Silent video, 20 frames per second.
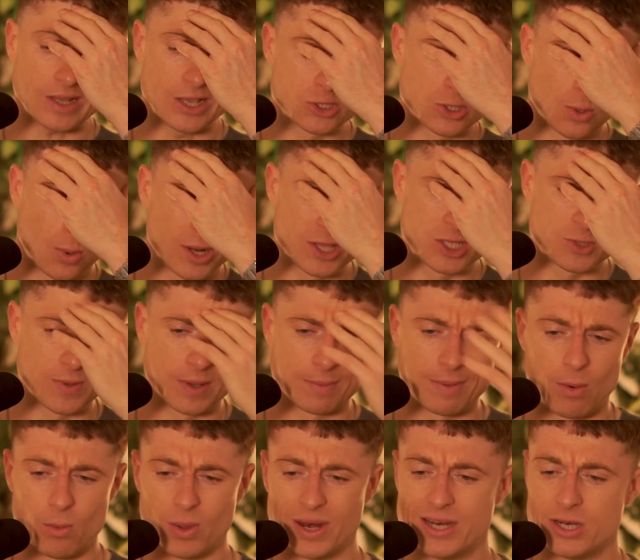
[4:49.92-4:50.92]
So I wanted to speak
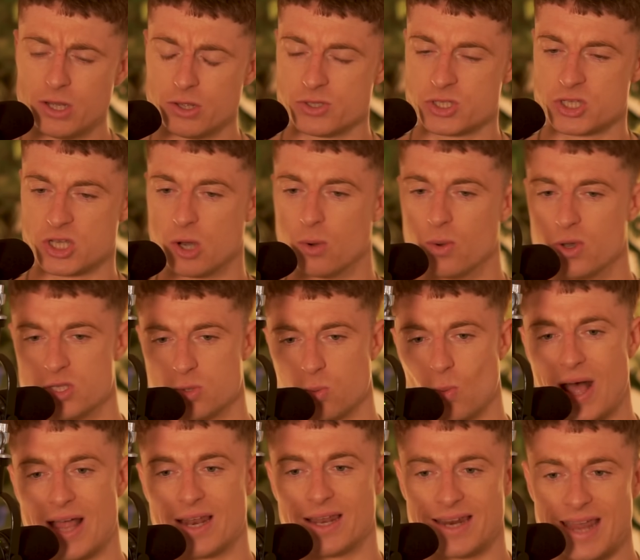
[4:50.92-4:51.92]
about Willy Nyonto as
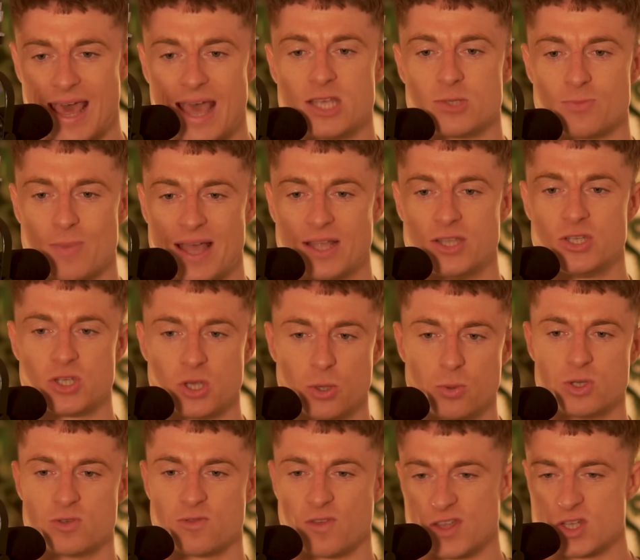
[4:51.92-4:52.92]
well and his main
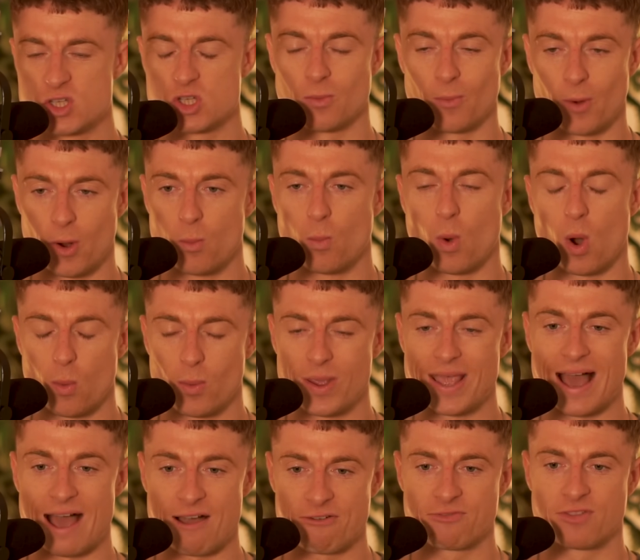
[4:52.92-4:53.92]
suitors for this summer and what we
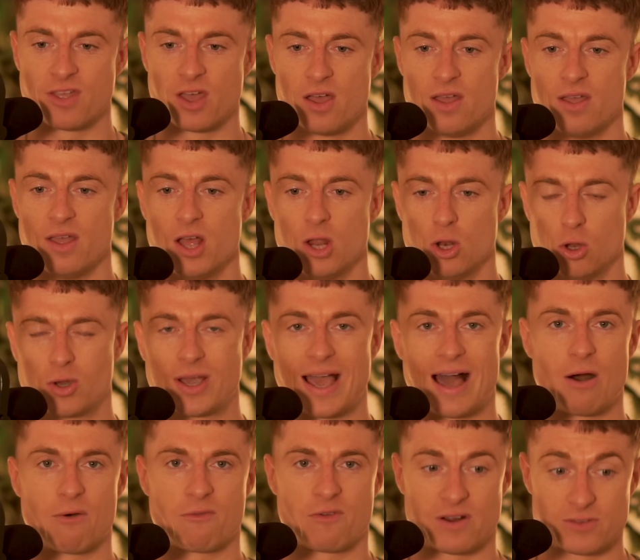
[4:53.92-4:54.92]
have to look
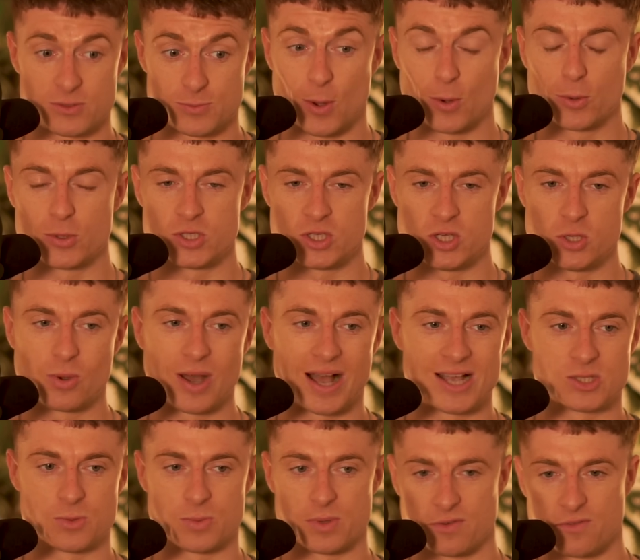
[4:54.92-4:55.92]
out for. I've spoken to you
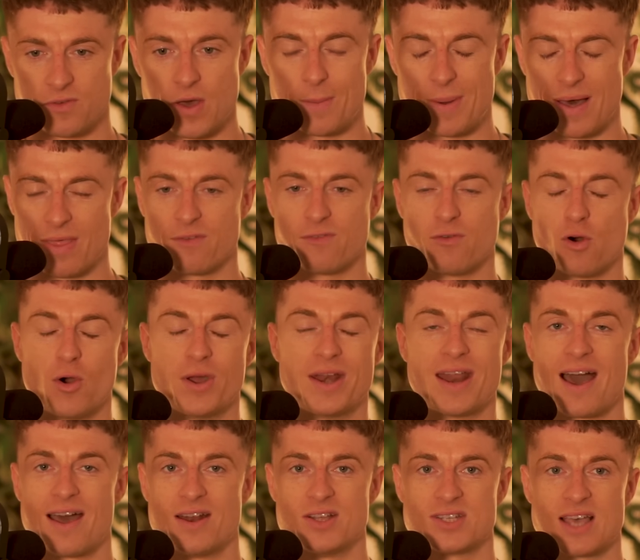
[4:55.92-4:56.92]
guys about the
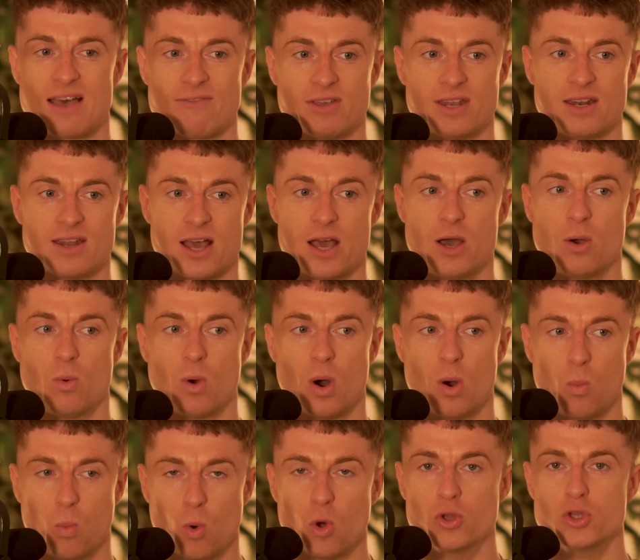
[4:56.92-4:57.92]
49ers having a
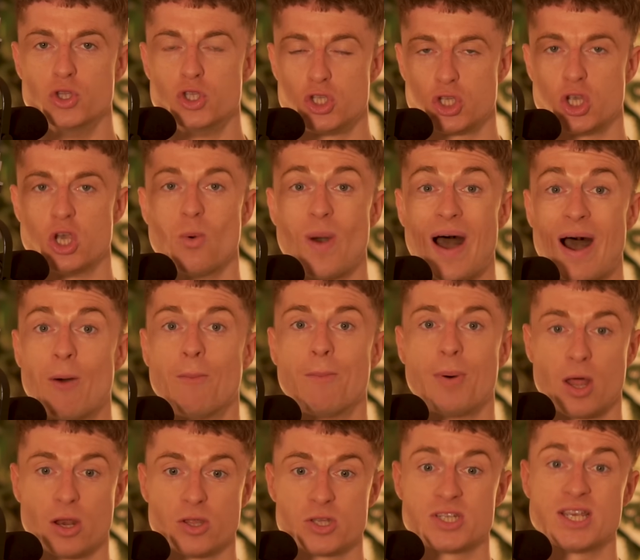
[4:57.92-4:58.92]
1-2 out
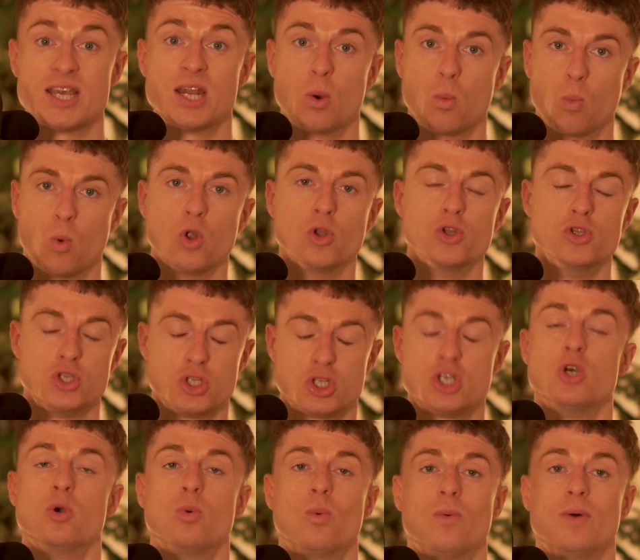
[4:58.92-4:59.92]
policy and a
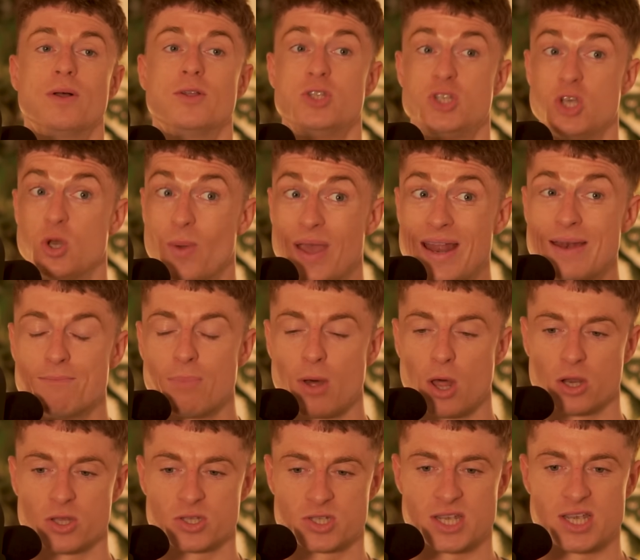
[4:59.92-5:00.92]
1-2 in
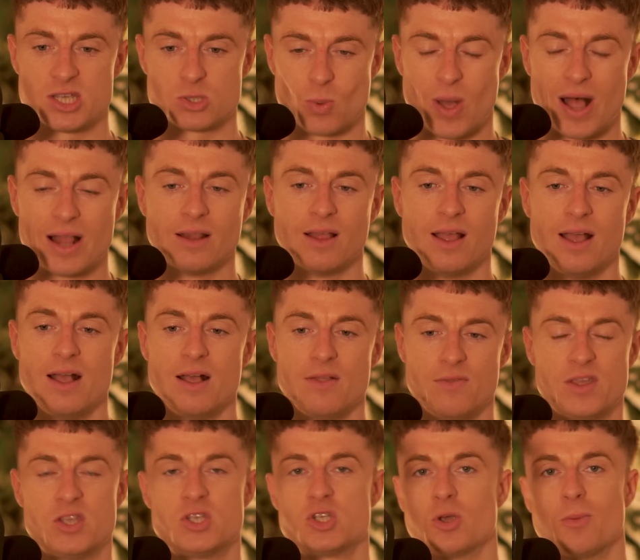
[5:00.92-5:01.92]
policy as well
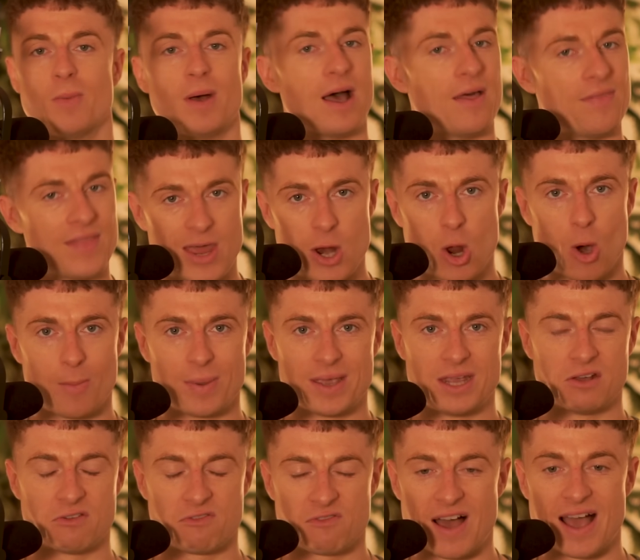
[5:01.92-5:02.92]
this summer, and there not
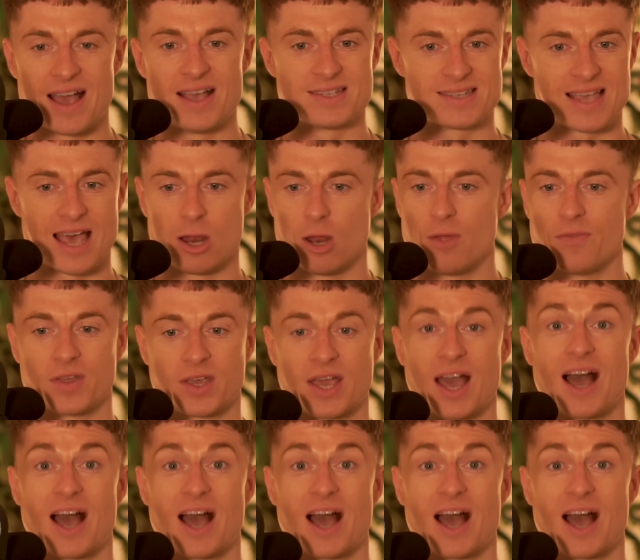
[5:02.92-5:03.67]
being a fire sale on the